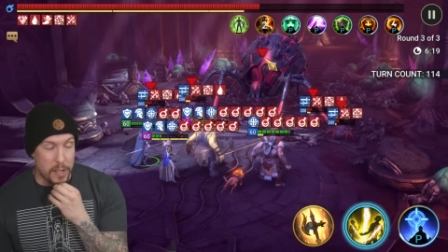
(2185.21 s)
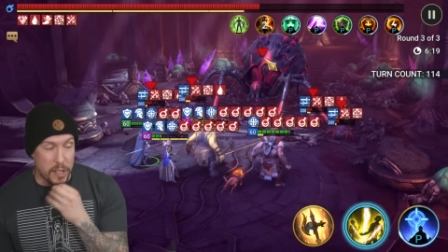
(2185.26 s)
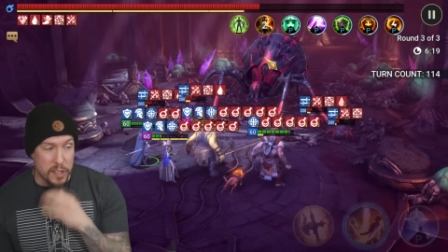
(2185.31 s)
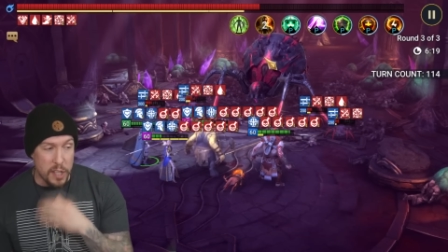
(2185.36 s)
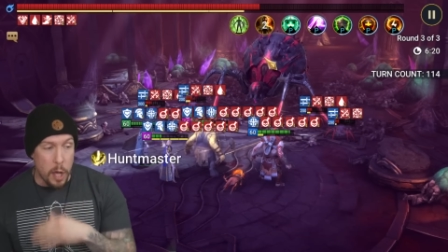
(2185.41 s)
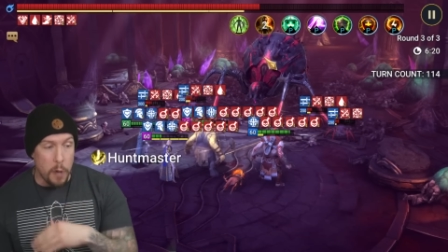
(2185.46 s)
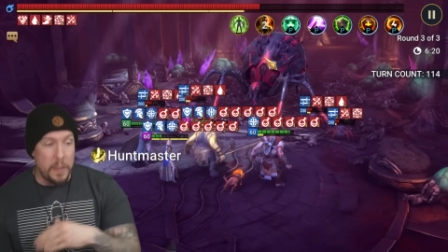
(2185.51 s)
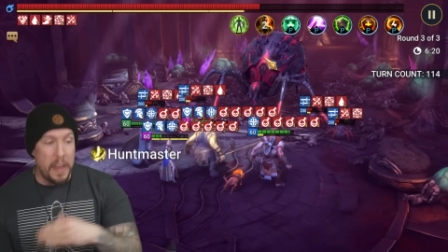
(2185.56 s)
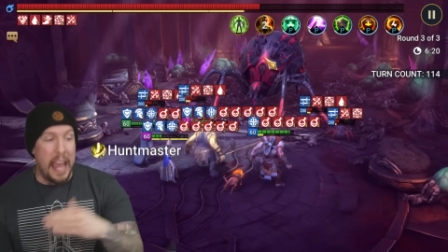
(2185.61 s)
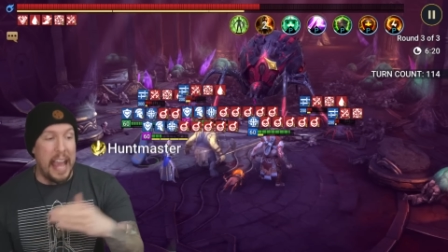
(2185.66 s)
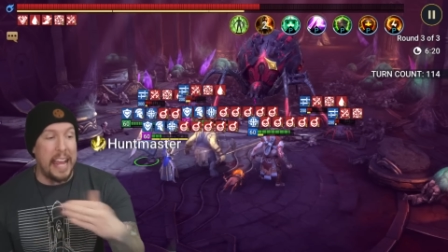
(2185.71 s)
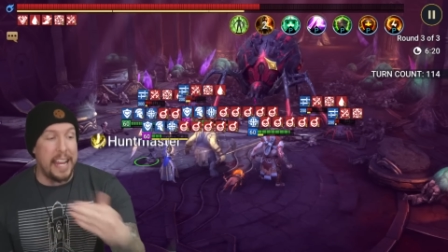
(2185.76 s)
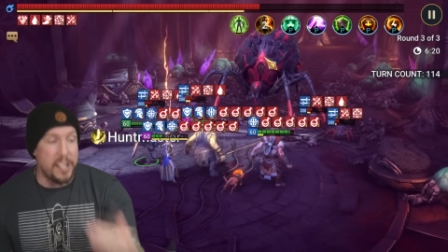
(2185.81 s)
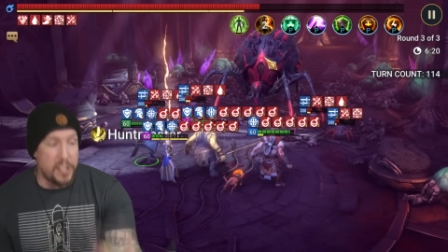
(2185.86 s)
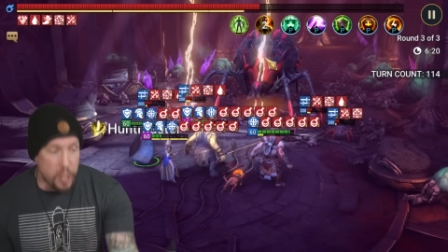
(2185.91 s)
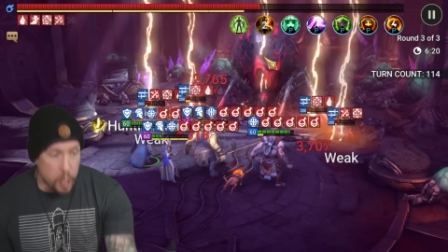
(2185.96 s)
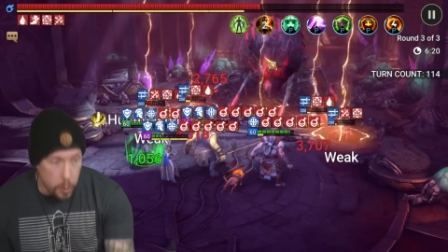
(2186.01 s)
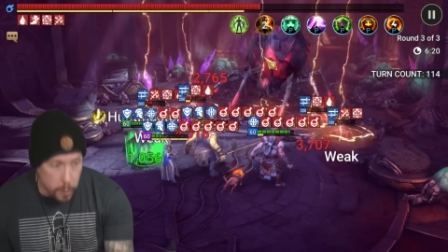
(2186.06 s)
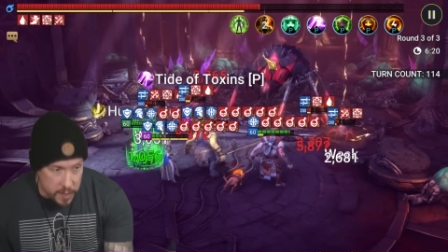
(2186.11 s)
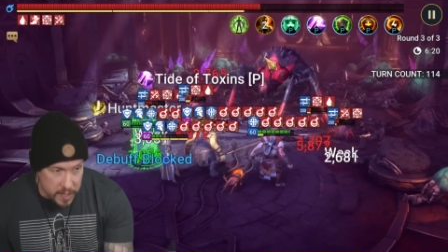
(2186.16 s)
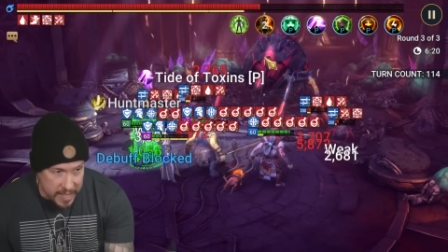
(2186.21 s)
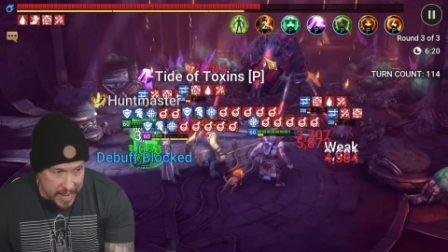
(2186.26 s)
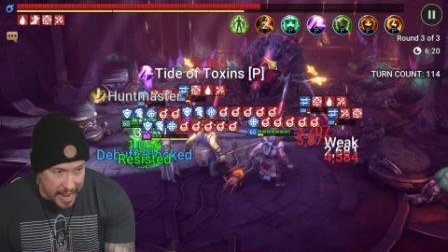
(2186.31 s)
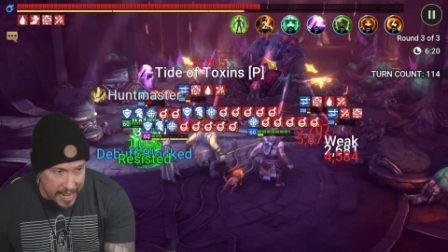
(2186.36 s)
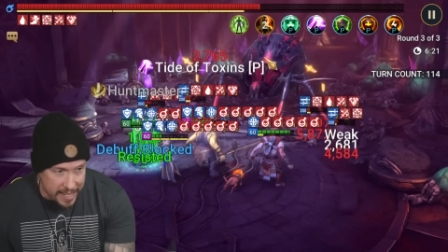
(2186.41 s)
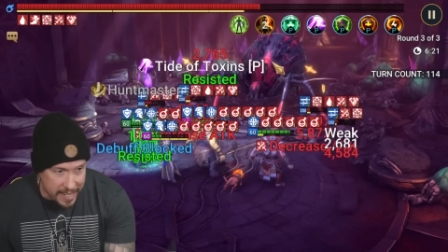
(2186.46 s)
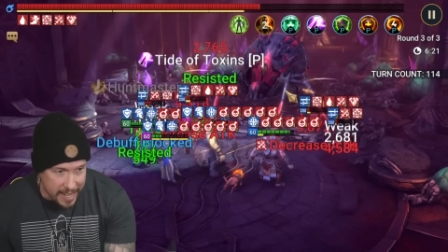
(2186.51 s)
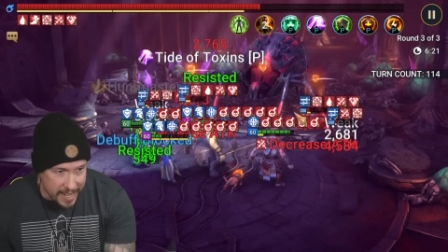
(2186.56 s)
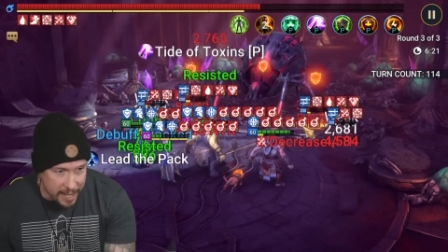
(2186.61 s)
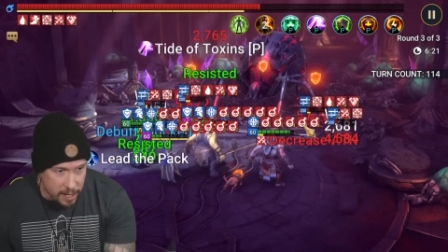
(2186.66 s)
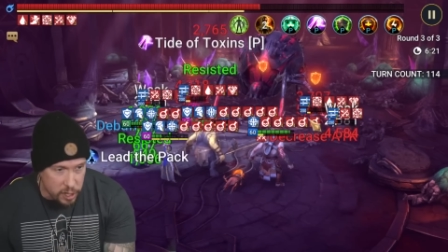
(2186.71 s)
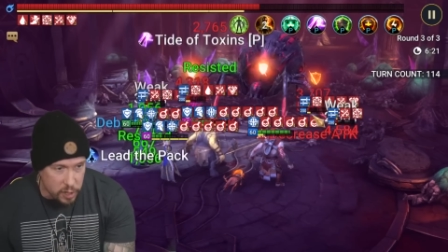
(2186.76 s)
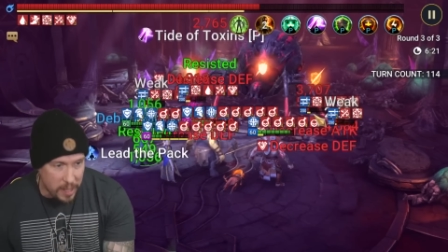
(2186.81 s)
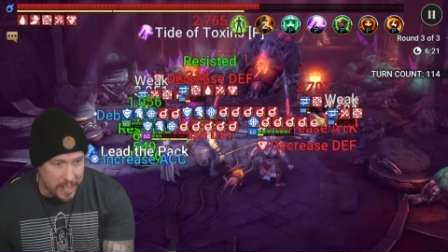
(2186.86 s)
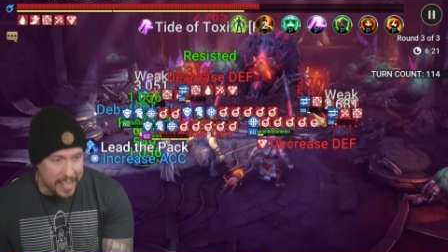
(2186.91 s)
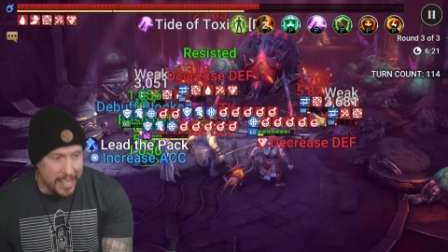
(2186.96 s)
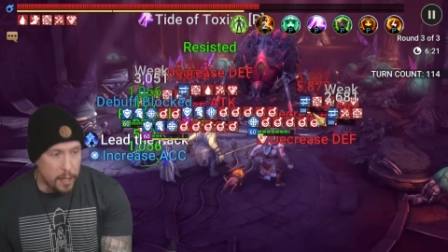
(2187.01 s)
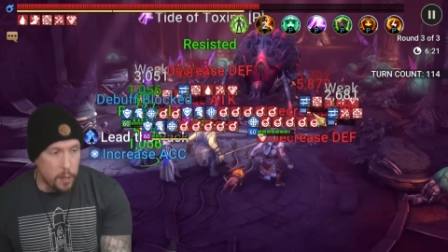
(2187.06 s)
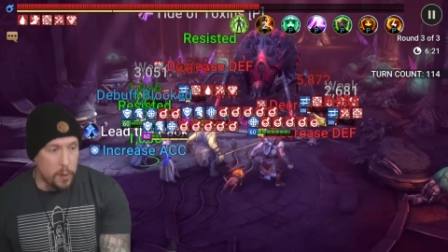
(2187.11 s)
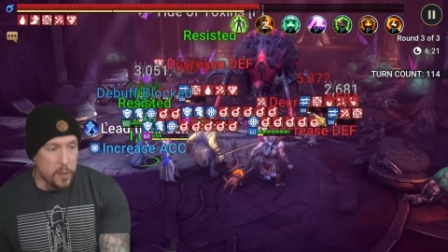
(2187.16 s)
Let's go with the A2 Stag Knight here, try
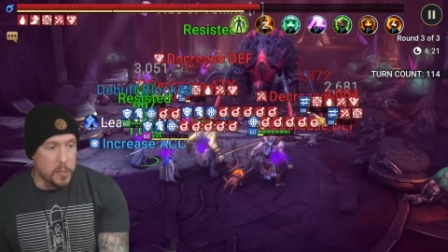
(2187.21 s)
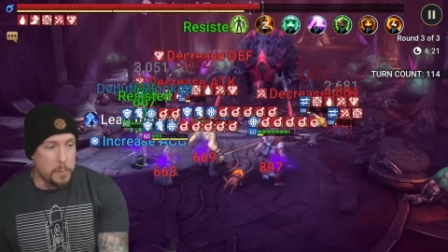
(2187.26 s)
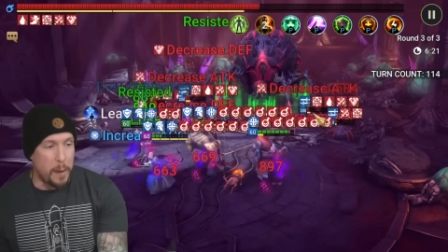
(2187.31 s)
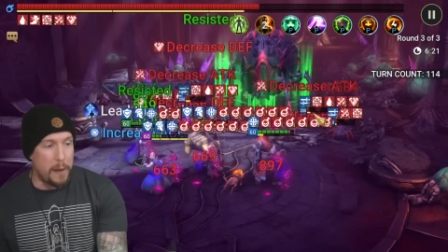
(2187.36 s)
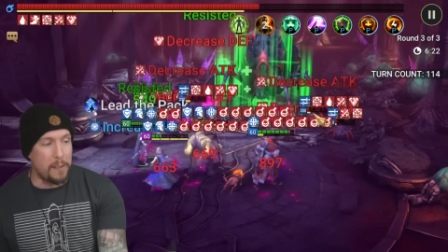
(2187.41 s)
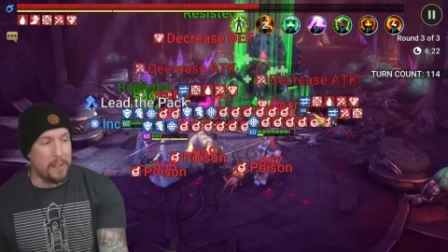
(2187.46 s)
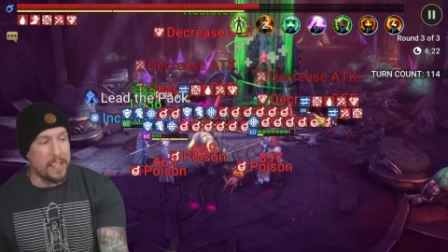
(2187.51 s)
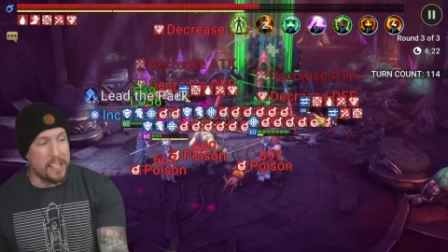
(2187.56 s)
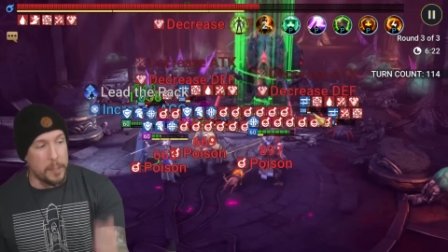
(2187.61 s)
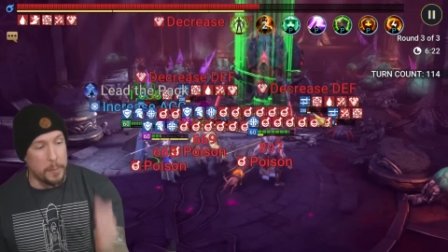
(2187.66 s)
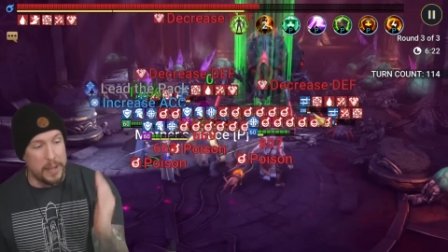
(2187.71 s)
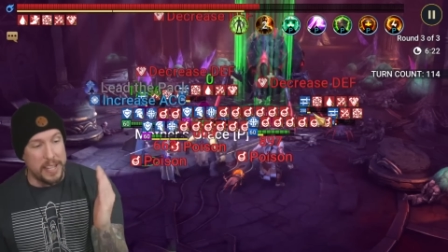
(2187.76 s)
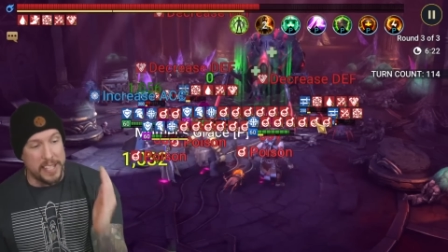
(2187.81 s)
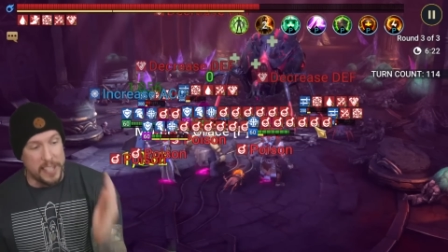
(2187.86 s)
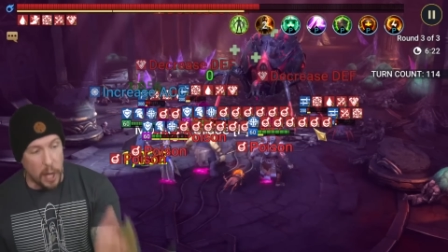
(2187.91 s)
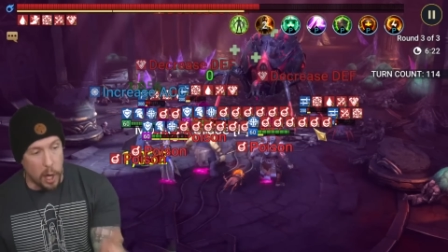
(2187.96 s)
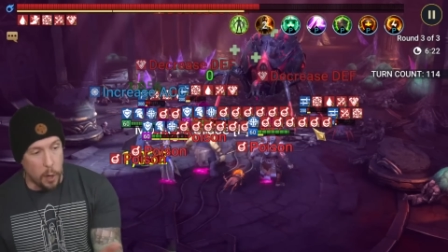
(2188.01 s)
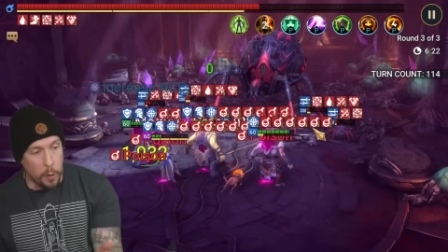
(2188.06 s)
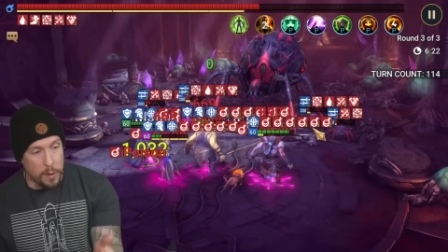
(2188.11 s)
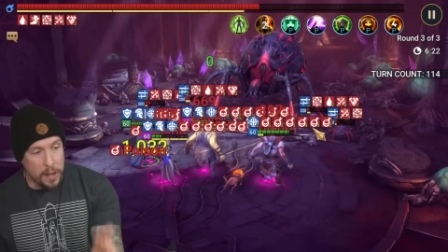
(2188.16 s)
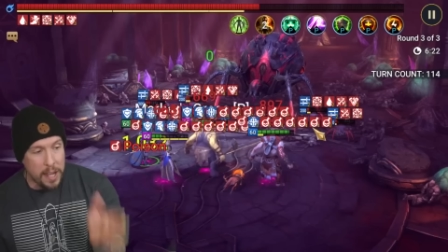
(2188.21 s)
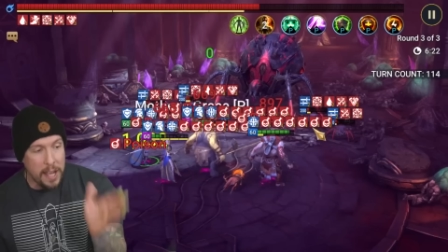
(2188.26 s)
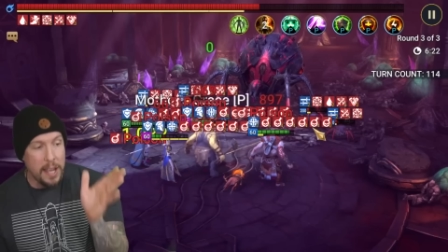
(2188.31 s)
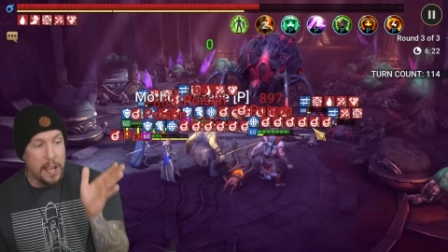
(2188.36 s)
to kill those Spiderlings, and we don't,